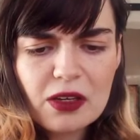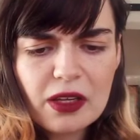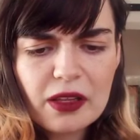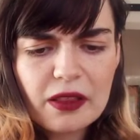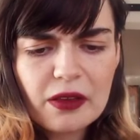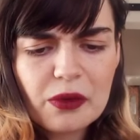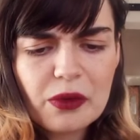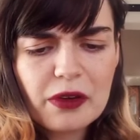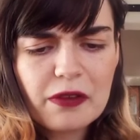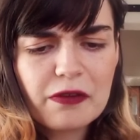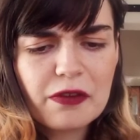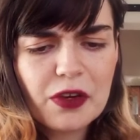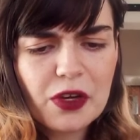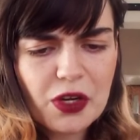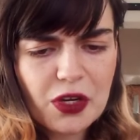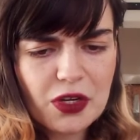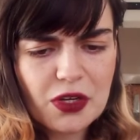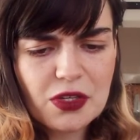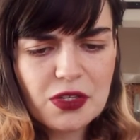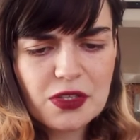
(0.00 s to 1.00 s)
in the
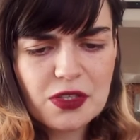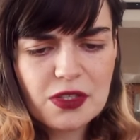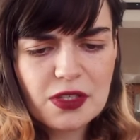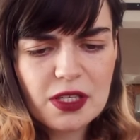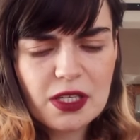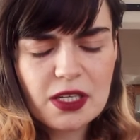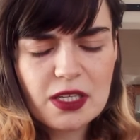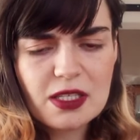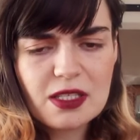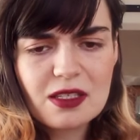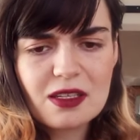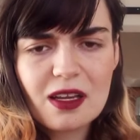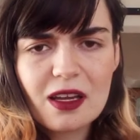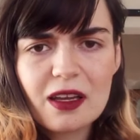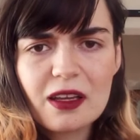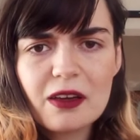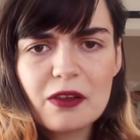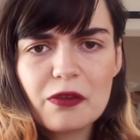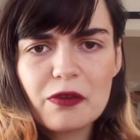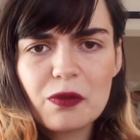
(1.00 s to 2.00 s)
reverse? It is nine
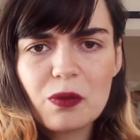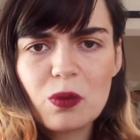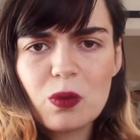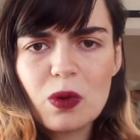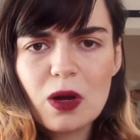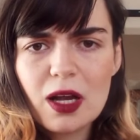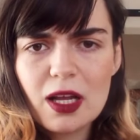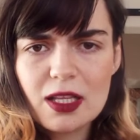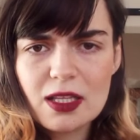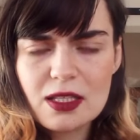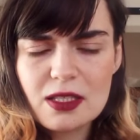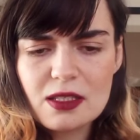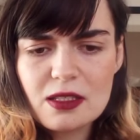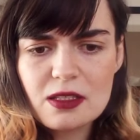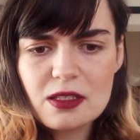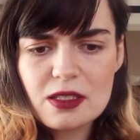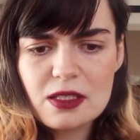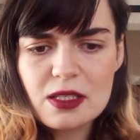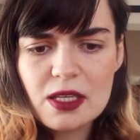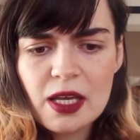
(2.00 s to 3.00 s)
of
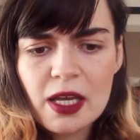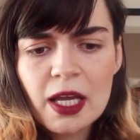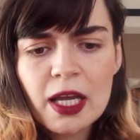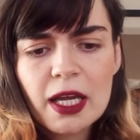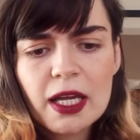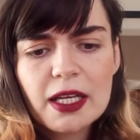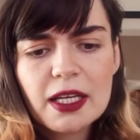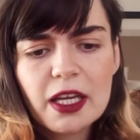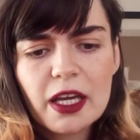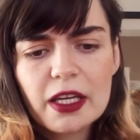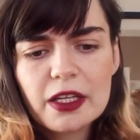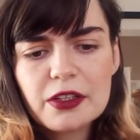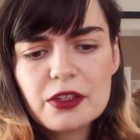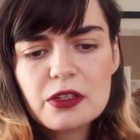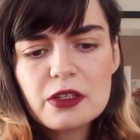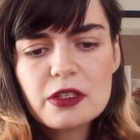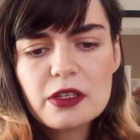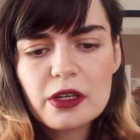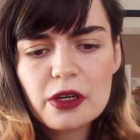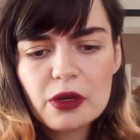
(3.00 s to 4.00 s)
wands. Now, I don't
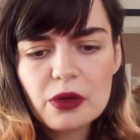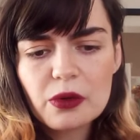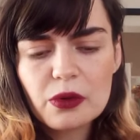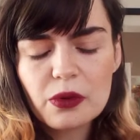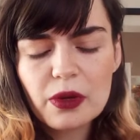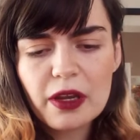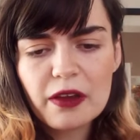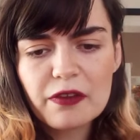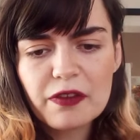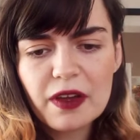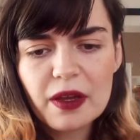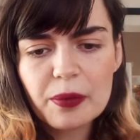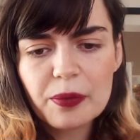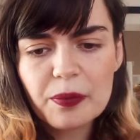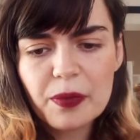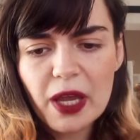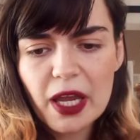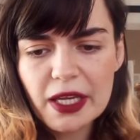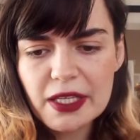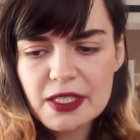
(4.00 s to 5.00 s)
know if I
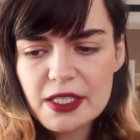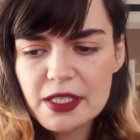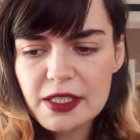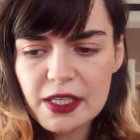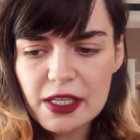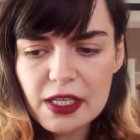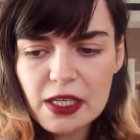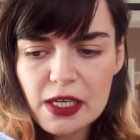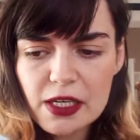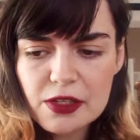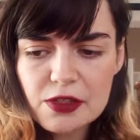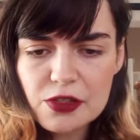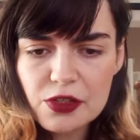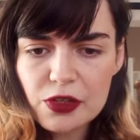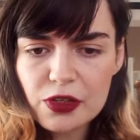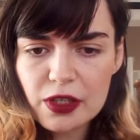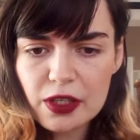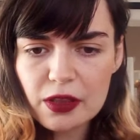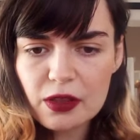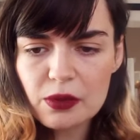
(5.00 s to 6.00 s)
accidentally turned
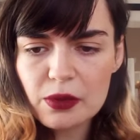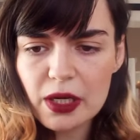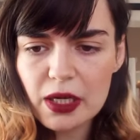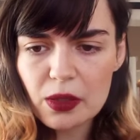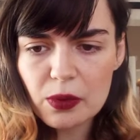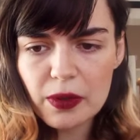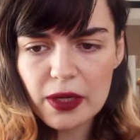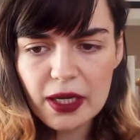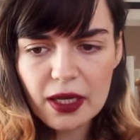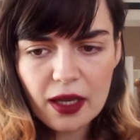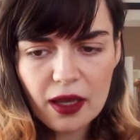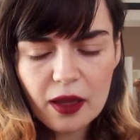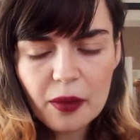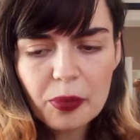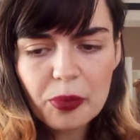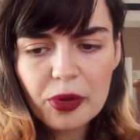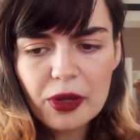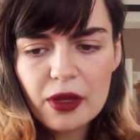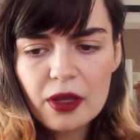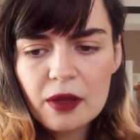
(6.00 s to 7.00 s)
it the right way up.
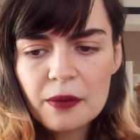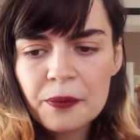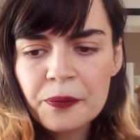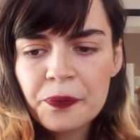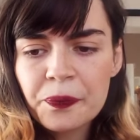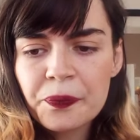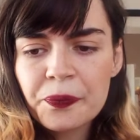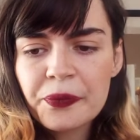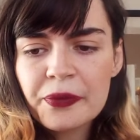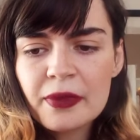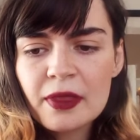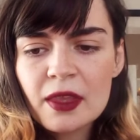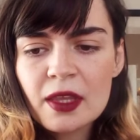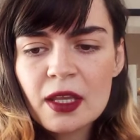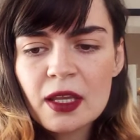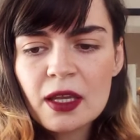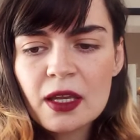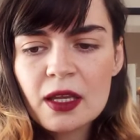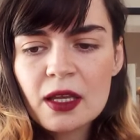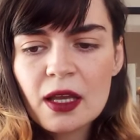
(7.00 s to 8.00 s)

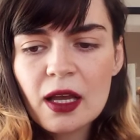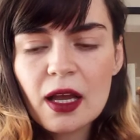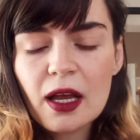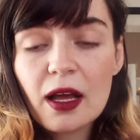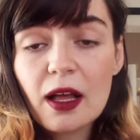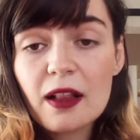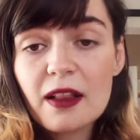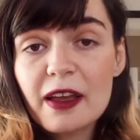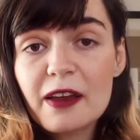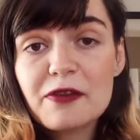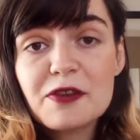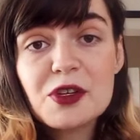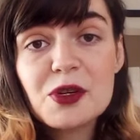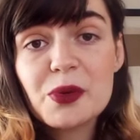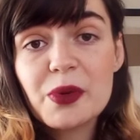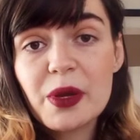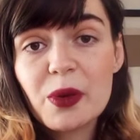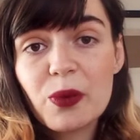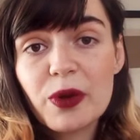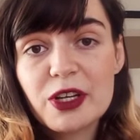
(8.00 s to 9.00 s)
I'll have to
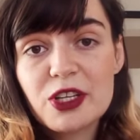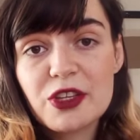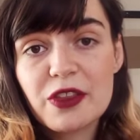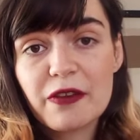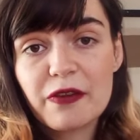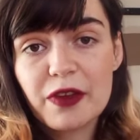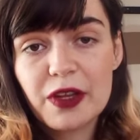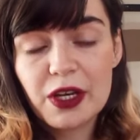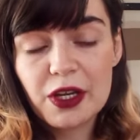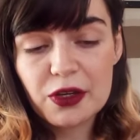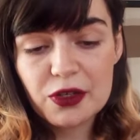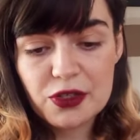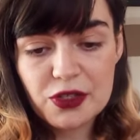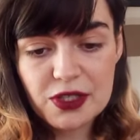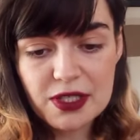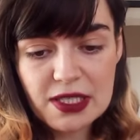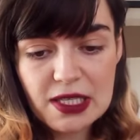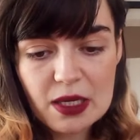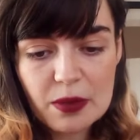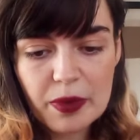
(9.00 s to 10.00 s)
rewatch the video to
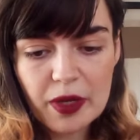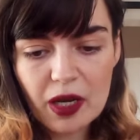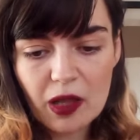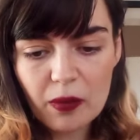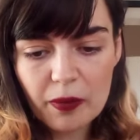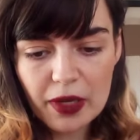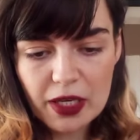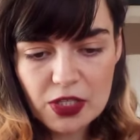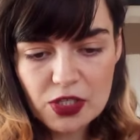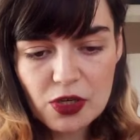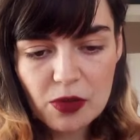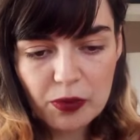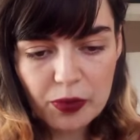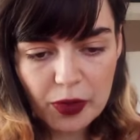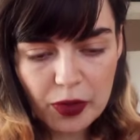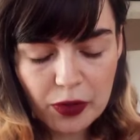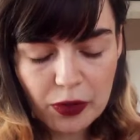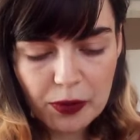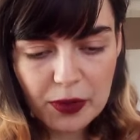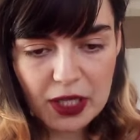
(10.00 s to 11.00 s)
see, but I'll mention
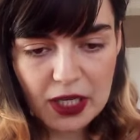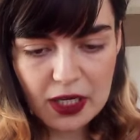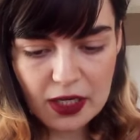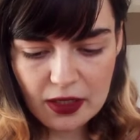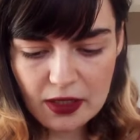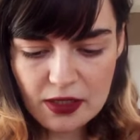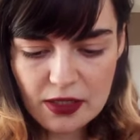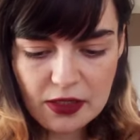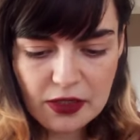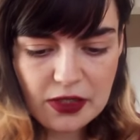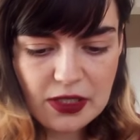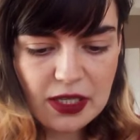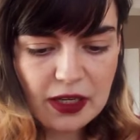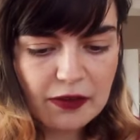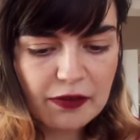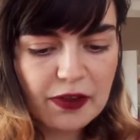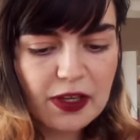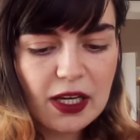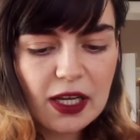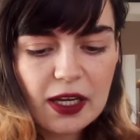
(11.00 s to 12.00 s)
both meanings because I
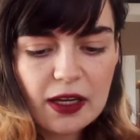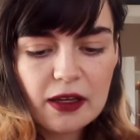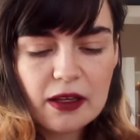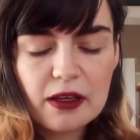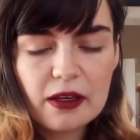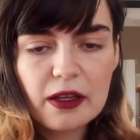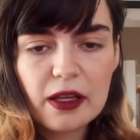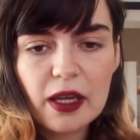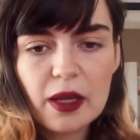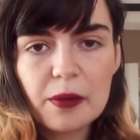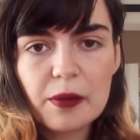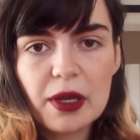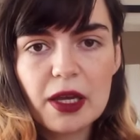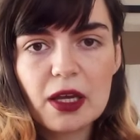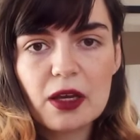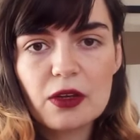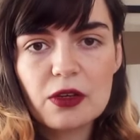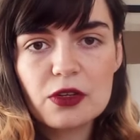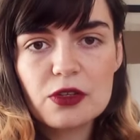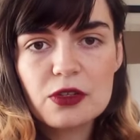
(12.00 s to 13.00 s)
feel like it came
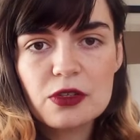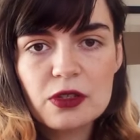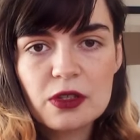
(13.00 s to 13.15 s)
out